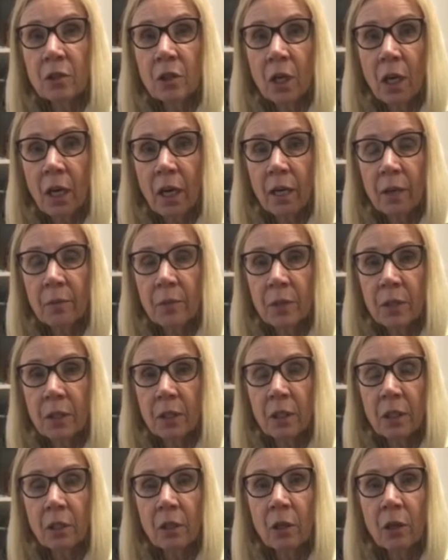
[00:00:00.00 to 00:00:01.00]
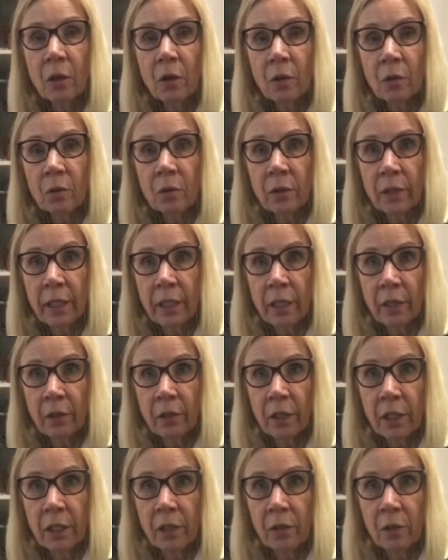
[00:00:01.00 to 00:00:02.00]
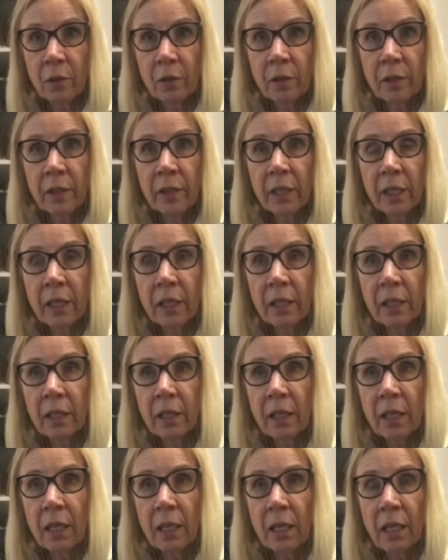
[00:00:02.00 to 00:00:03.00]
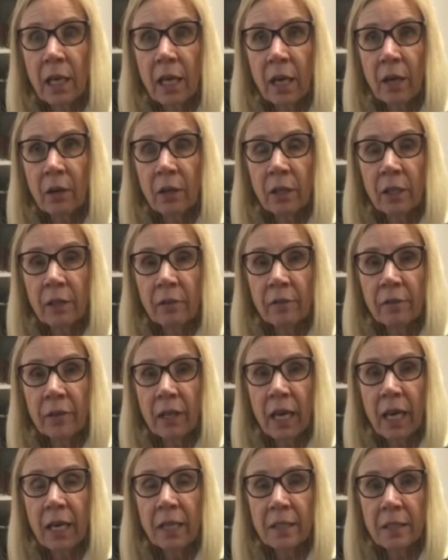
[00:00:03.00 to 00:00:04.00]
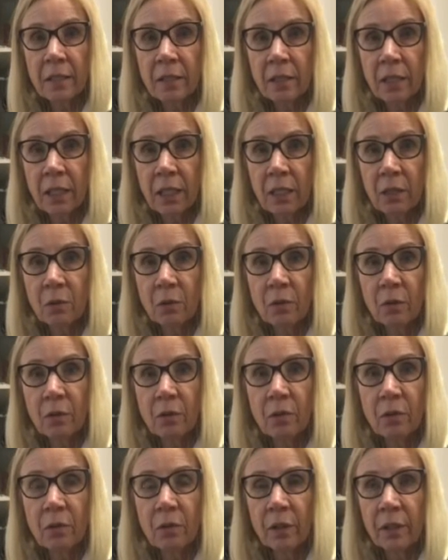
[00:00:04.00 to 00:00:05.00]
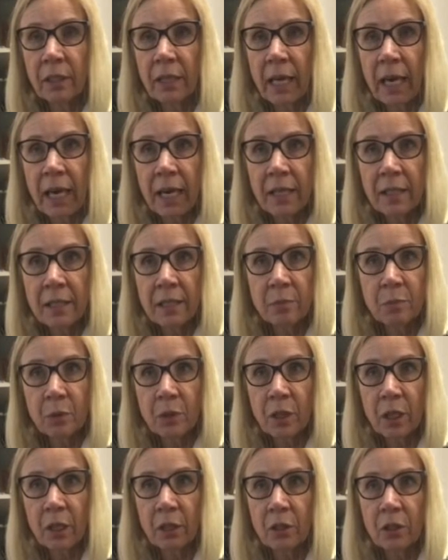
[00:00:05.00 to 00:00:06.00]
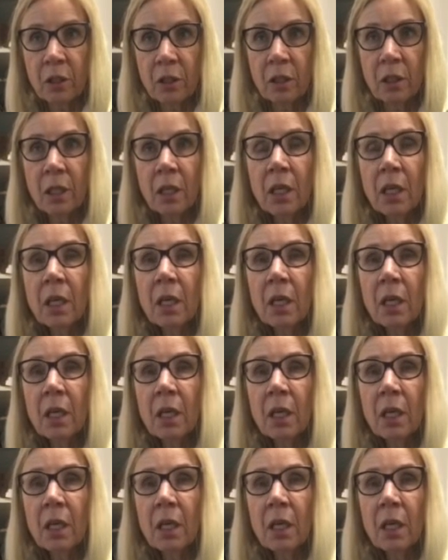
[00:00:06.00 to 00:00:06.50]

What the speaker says: jobs in the coal area or in the area of gasoline or gas production,